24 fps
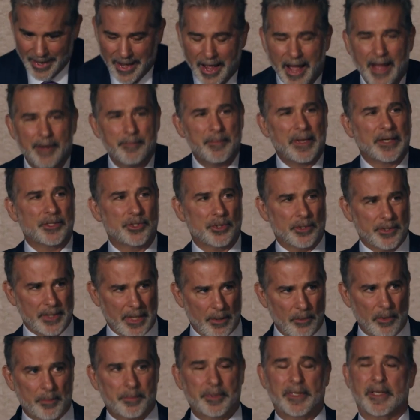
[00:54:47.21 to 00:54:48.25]
I'm not sure
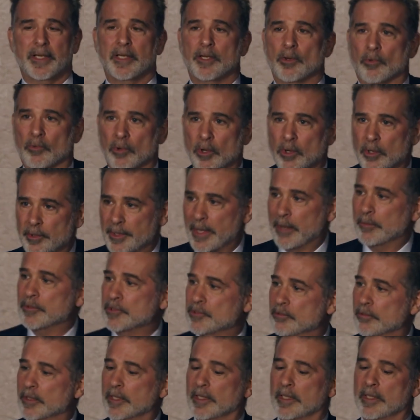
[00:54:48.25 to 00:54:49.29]
they were playing a role that
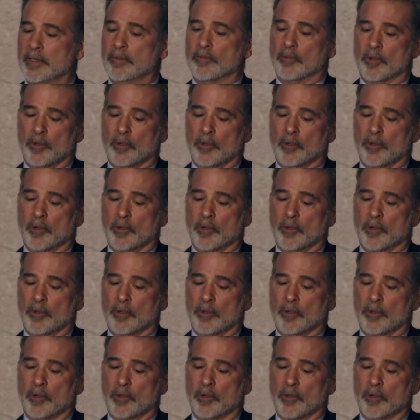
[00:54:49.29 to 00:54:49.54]
was really the